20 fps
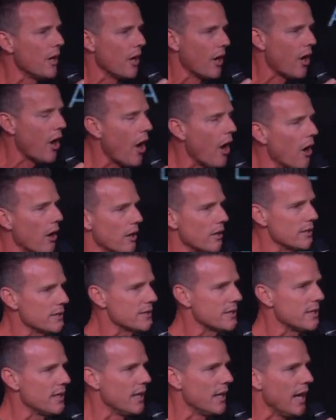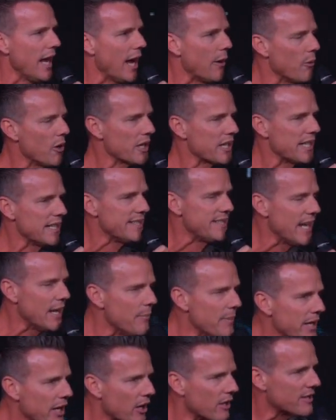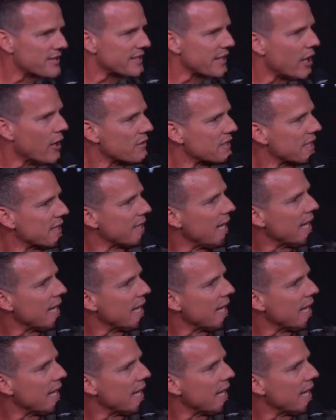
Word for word: heart, and we're condemning ourselves and